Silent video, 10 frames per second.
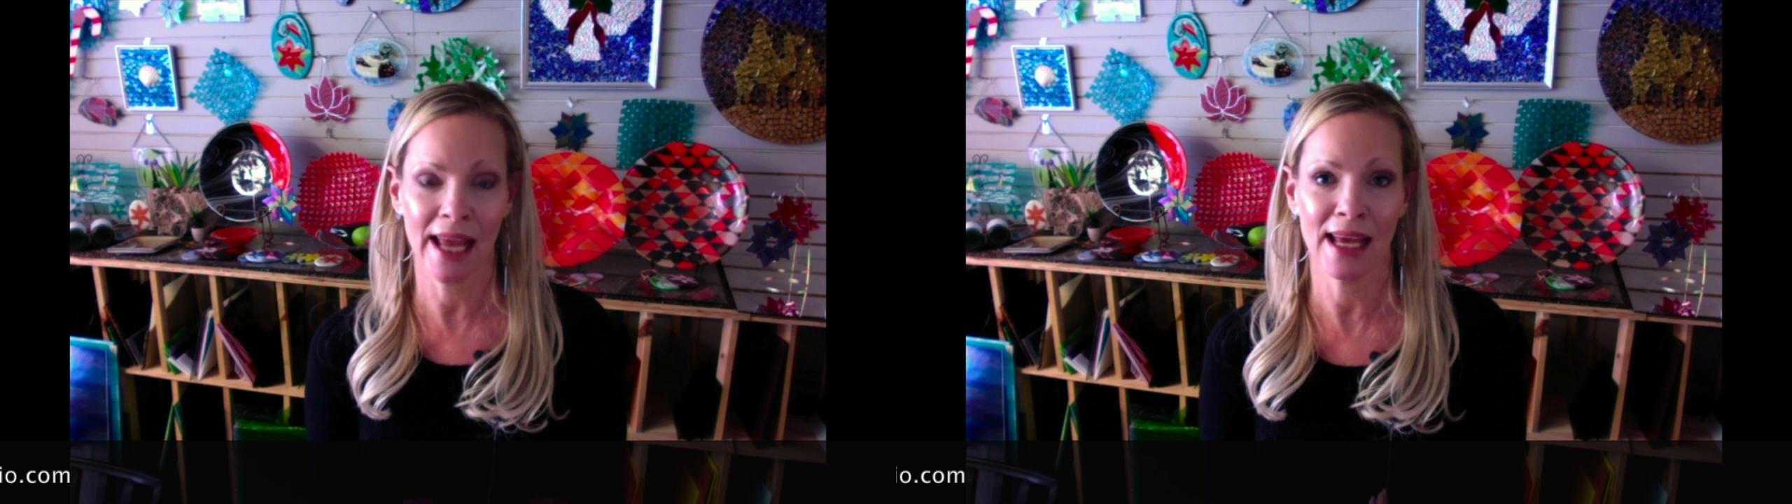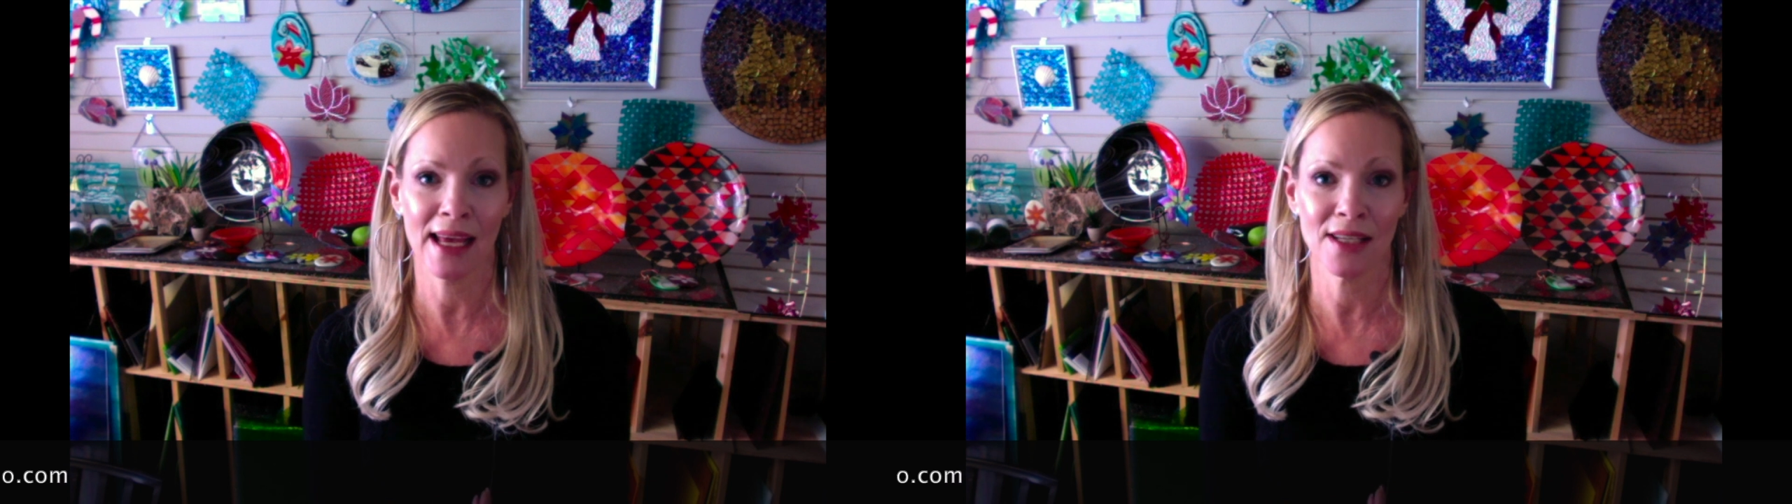
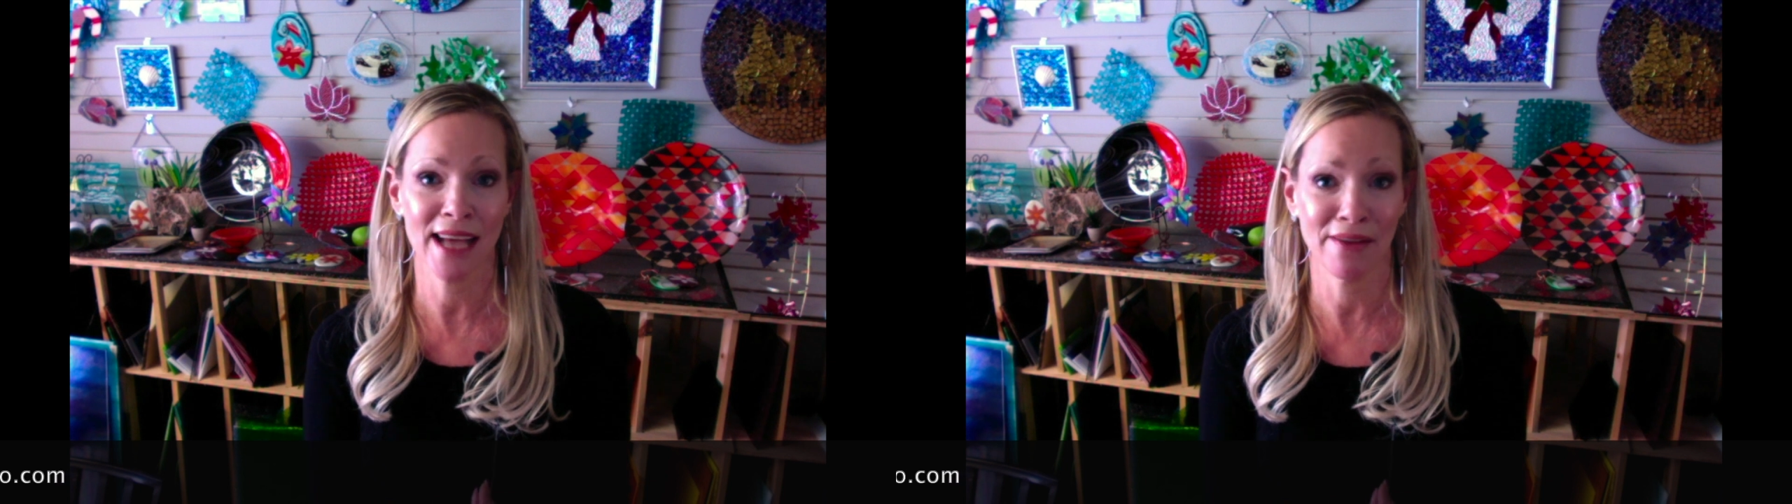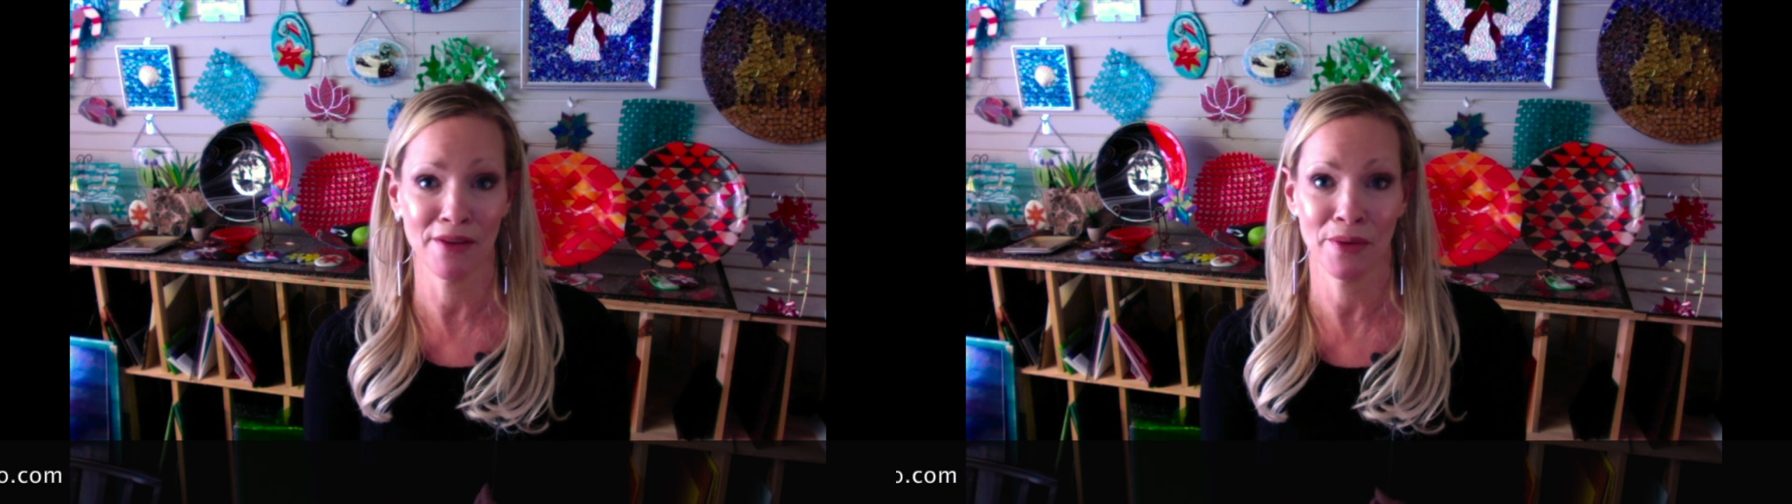and to
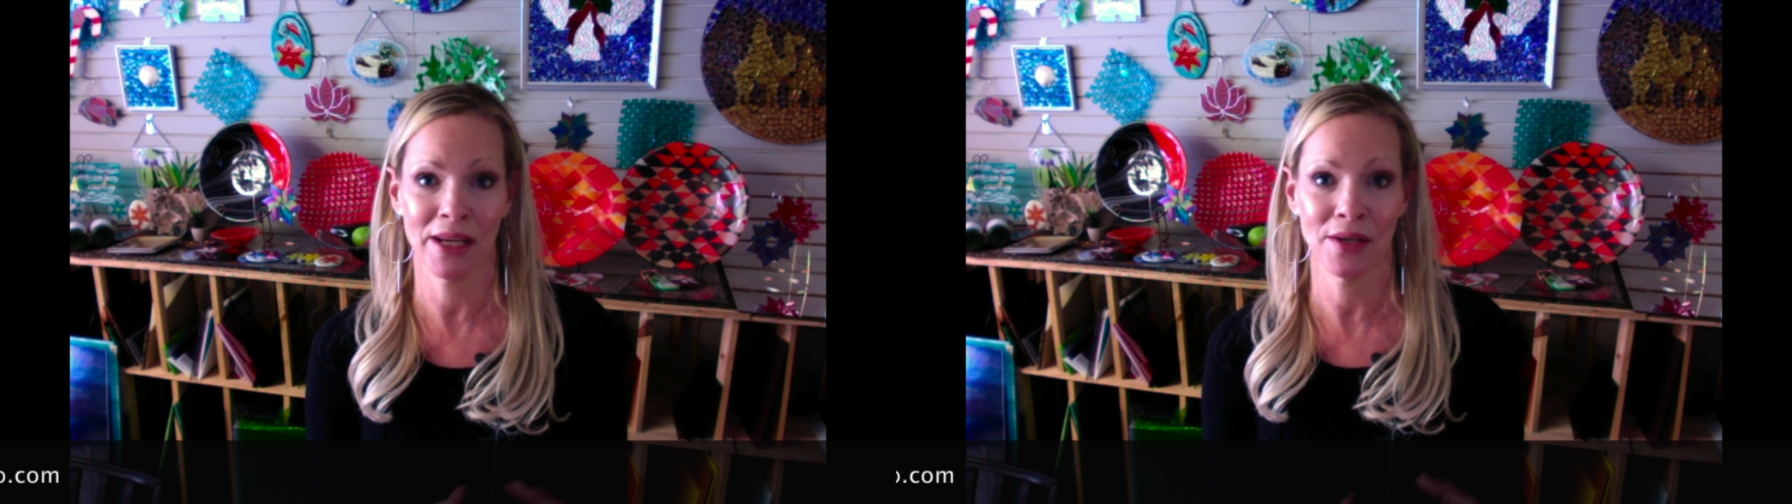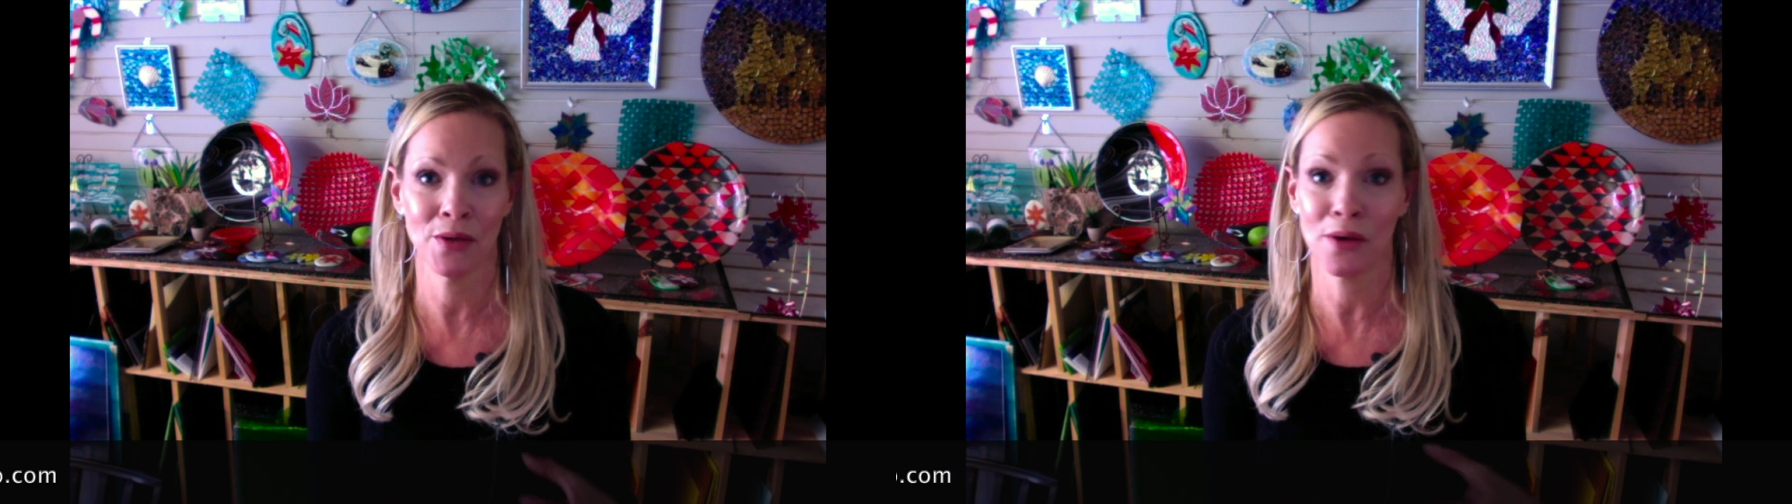
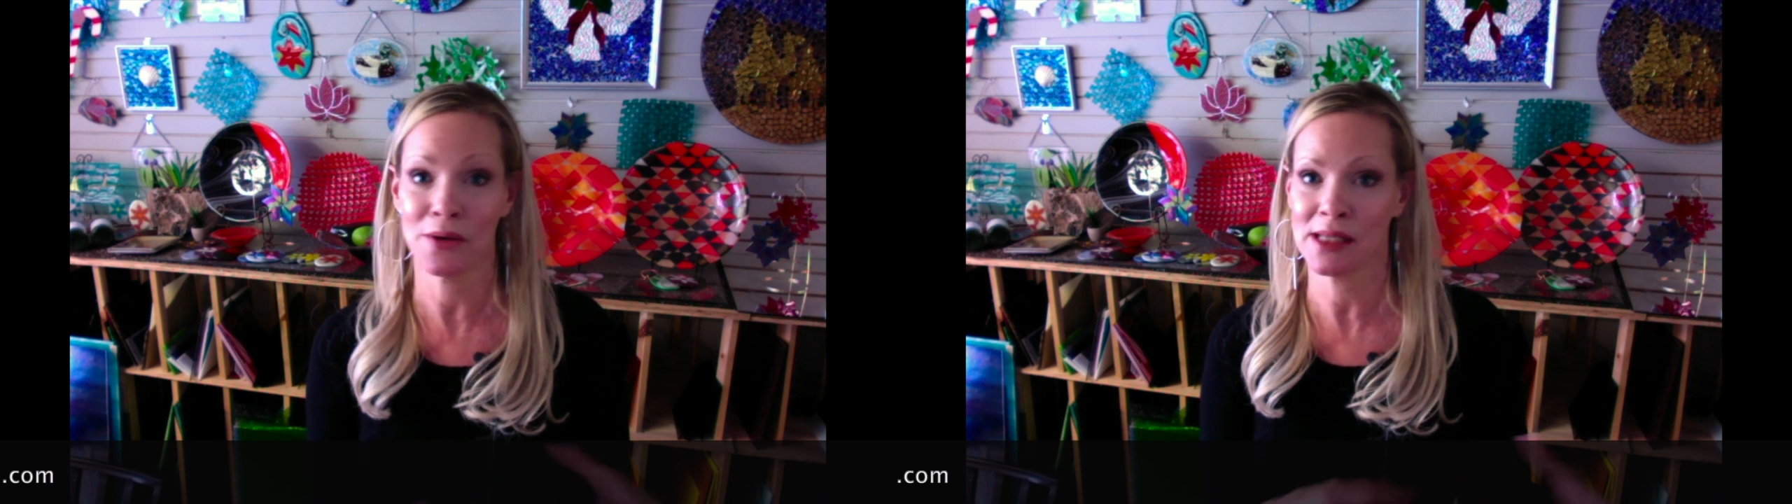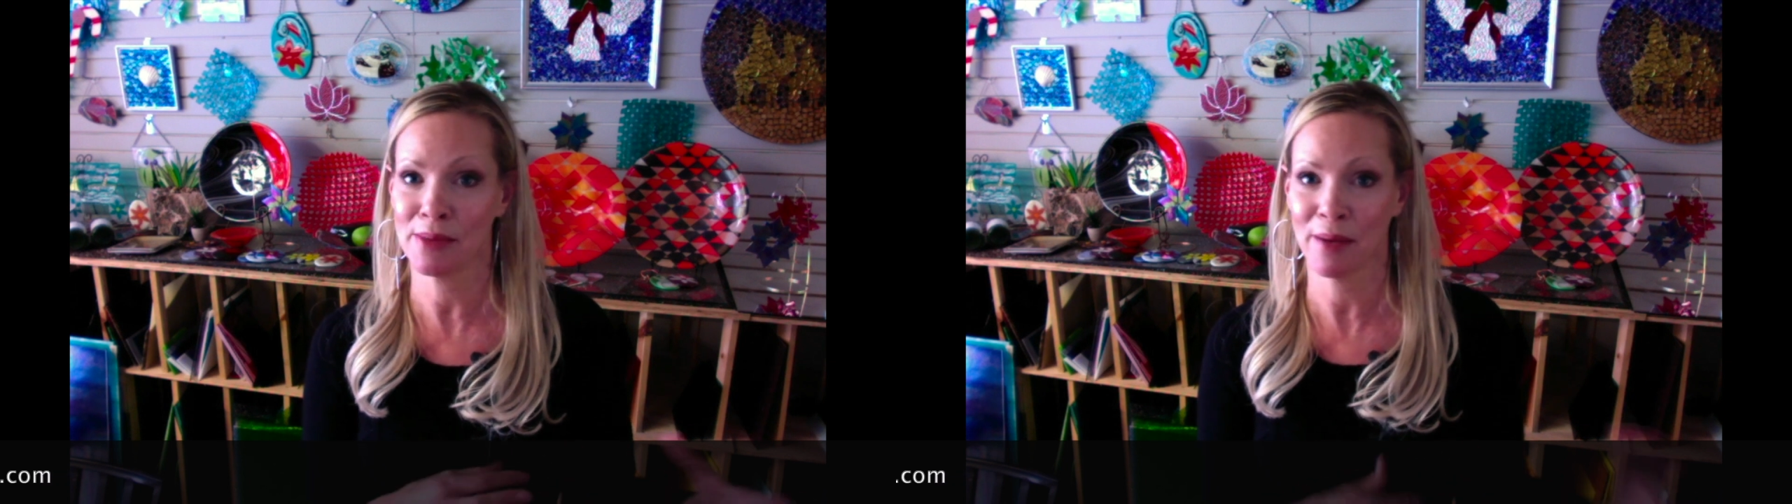everyone who
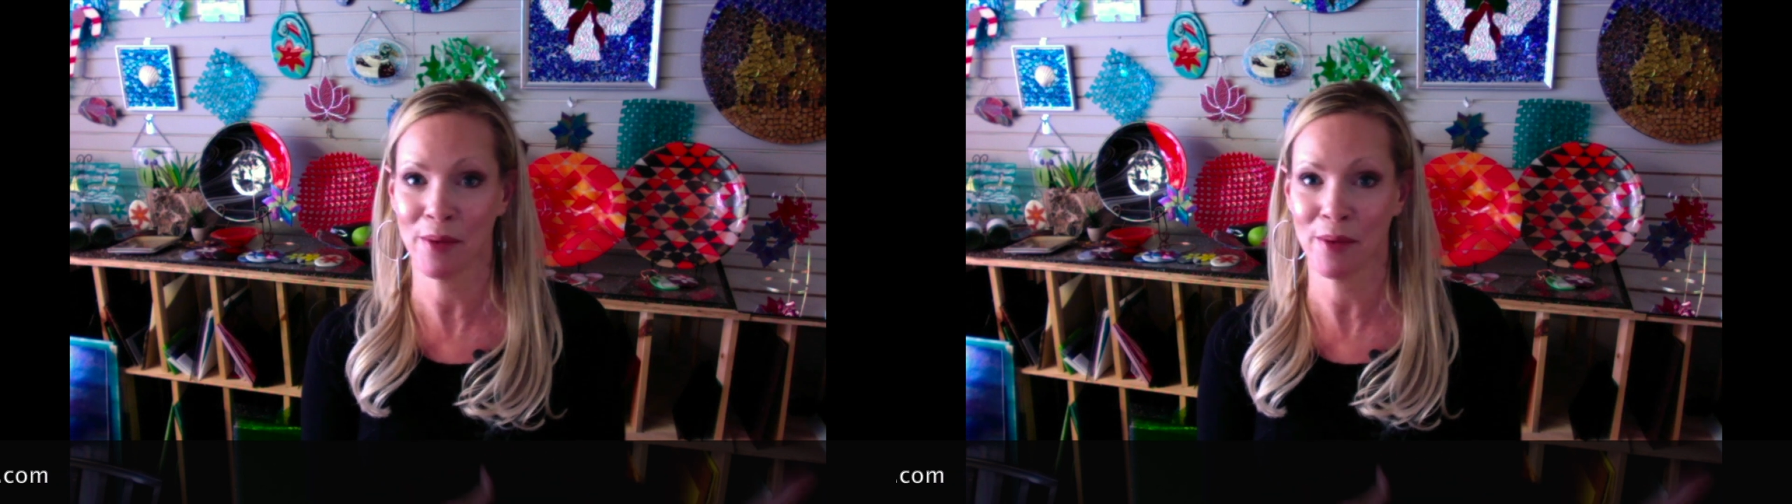goes to my